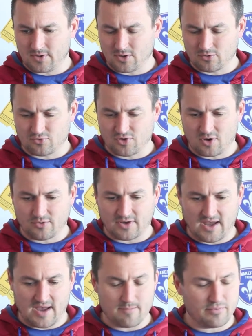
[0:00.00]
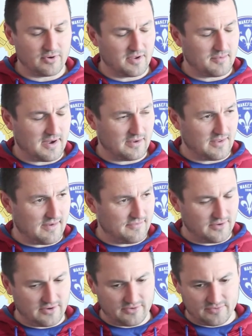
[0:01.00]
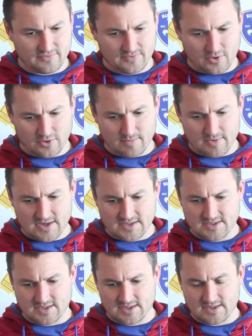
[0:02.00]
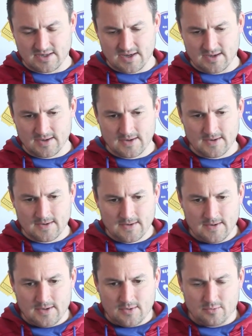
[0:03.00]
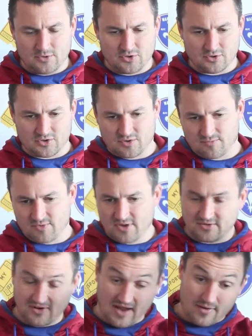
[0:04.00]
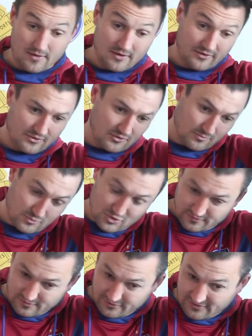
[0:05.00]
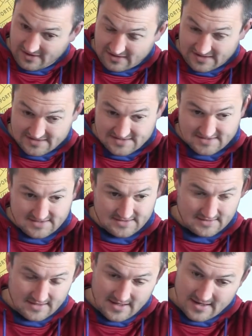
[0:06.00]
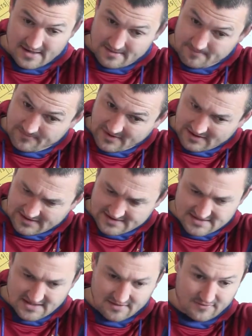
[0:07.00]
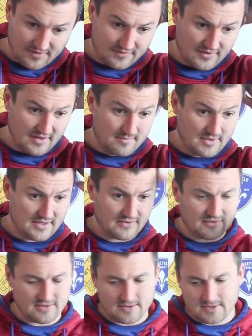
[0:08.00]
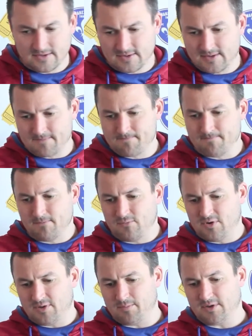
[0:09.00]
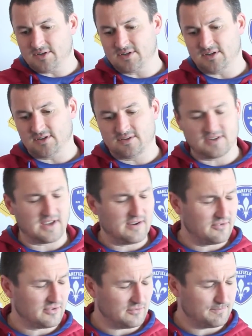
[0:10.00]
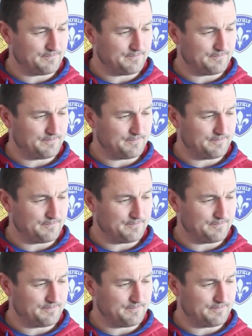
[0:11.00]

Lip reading: controlled the game pretty well that first 40 minutes, and we showed some real togetherness and some toughness that last 10 or 15 minutes, and we're really pleased to get a result.